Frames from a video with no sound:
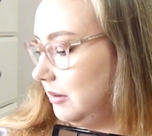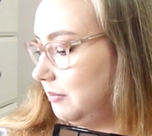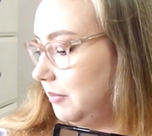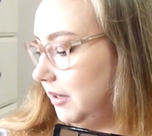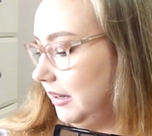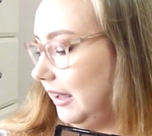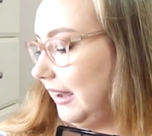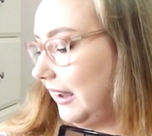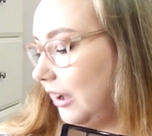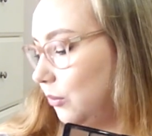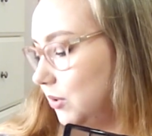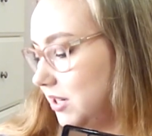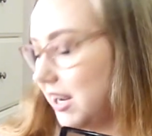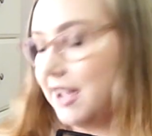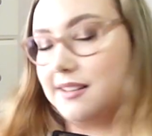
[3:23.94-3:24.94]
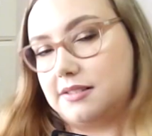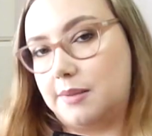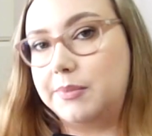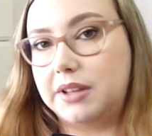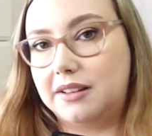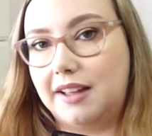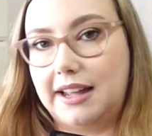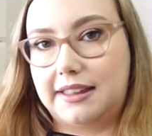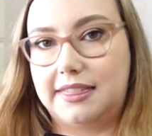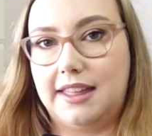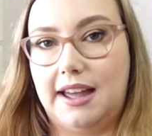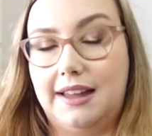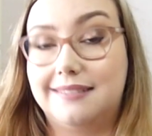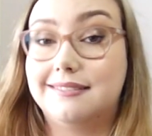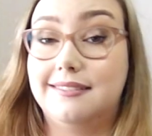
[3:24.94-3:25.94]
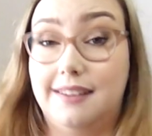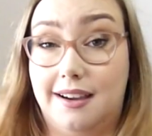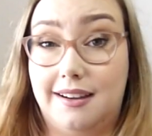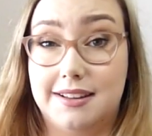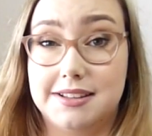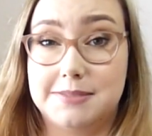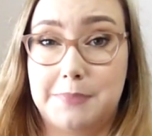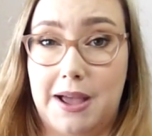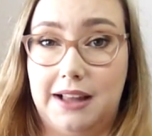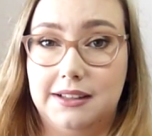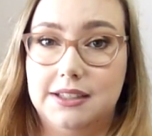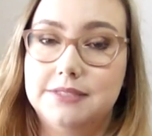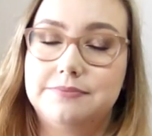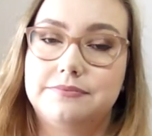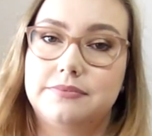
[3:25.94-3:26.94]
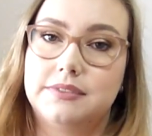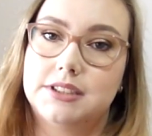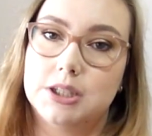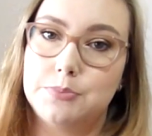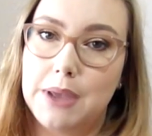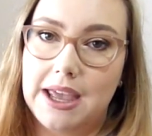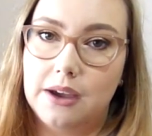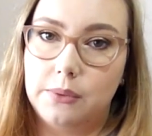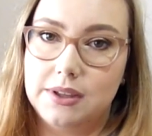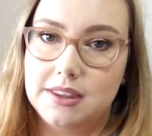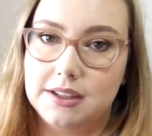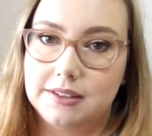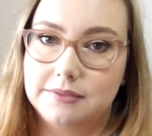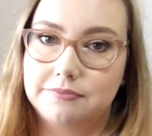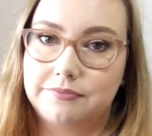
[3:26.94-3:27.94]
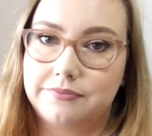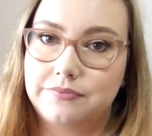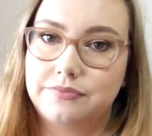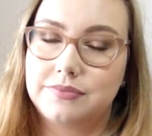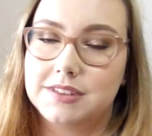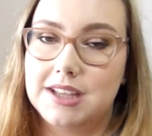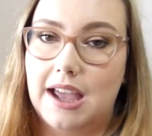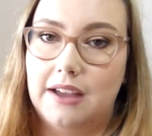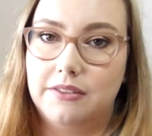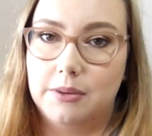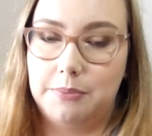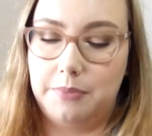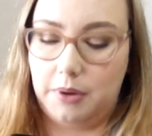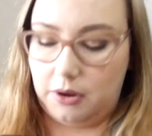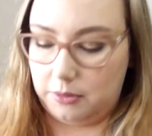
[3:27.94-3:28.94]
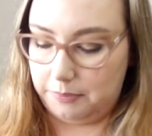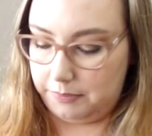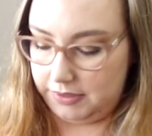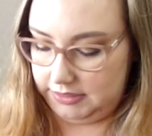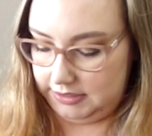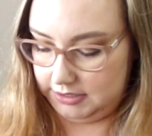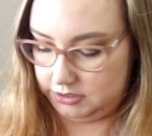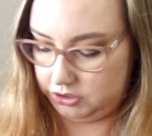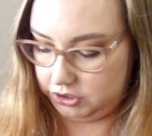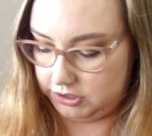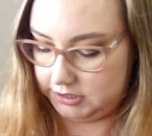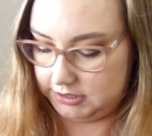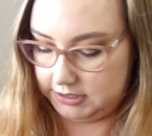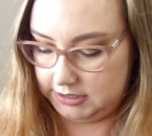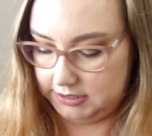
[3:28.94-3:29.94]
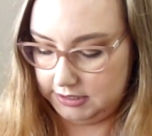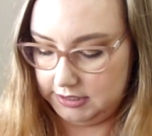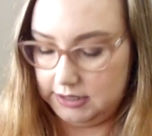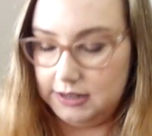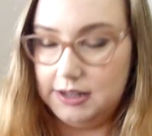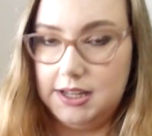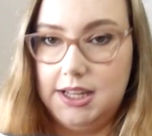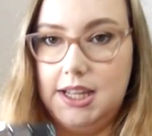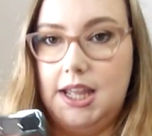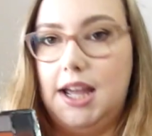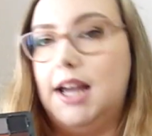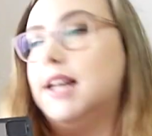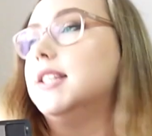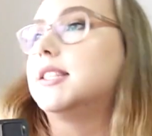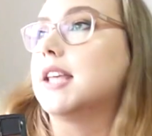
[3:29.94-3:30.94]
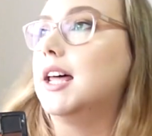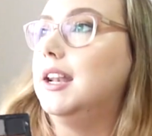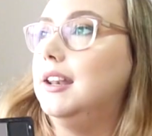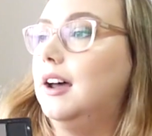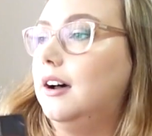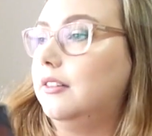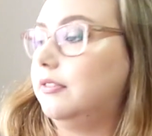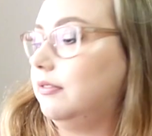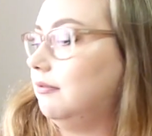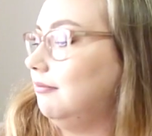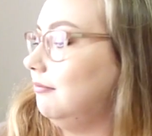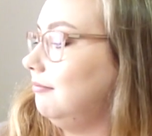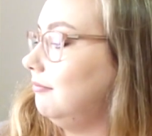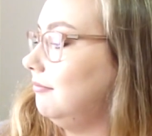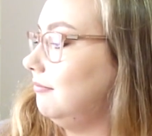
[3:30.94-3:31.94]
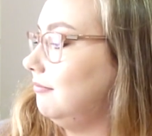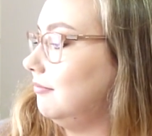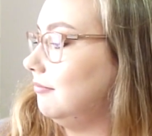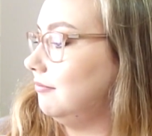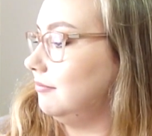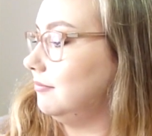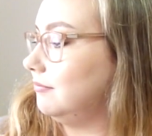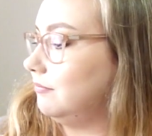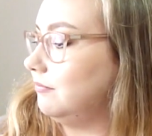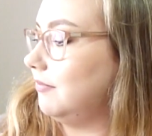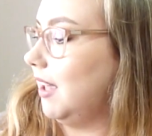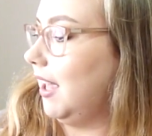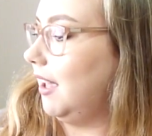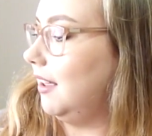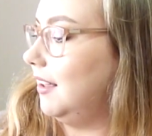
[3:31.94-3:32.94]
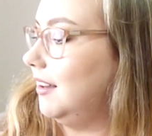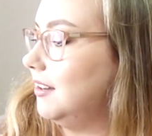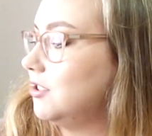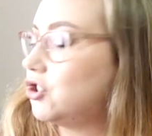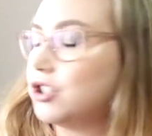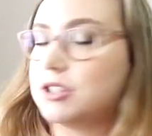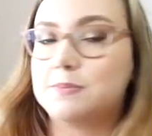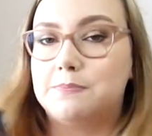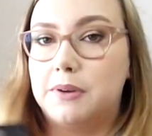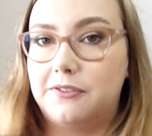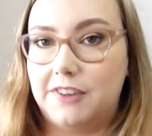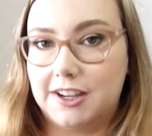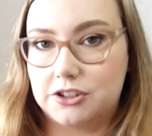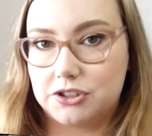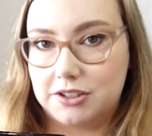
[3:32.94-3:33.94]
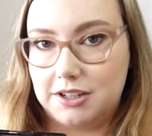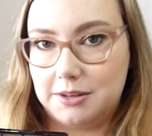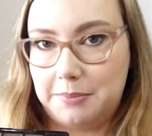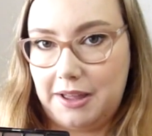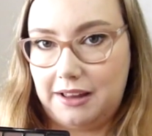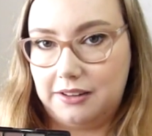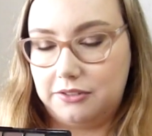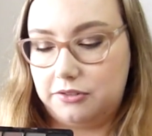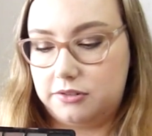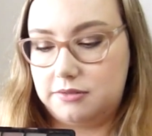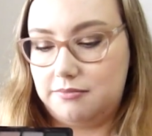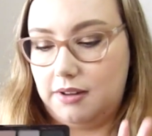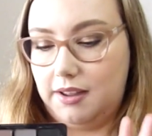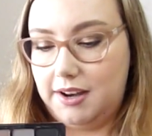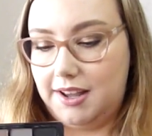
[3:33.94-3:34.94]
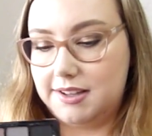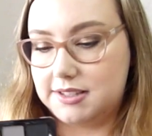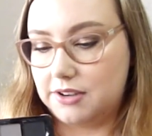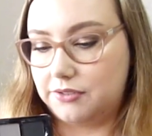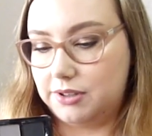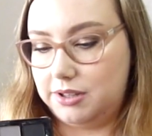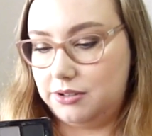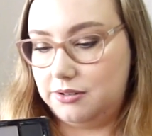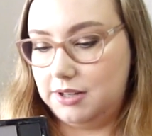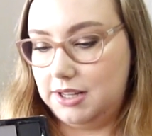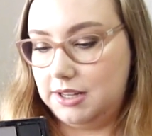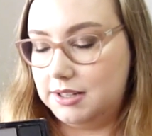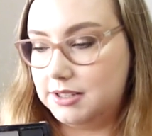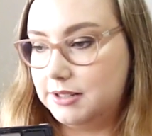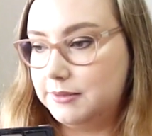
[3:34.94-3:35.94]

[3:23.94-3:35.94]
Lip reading: but like I would take something like that NARS palette to pair with it to have a pop. But this just has enough. It is just perfection in a palette. It has everything you need.